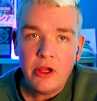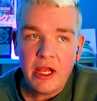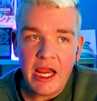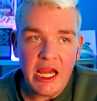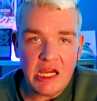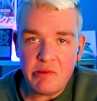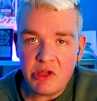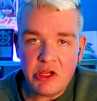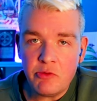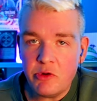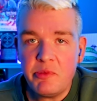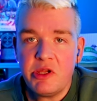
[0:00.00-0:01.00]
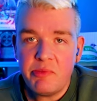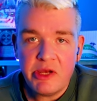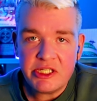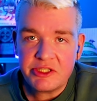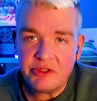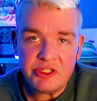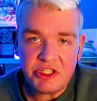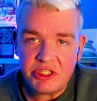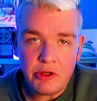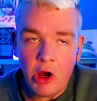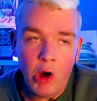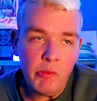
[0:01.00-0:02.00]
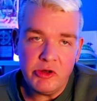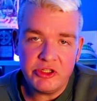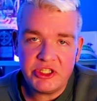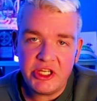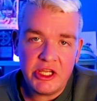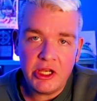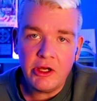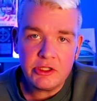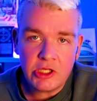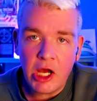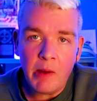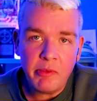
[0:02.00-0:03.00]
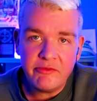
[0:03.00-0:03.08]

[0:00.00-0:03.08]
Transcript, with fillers: Amy would be basically almost sitting on top of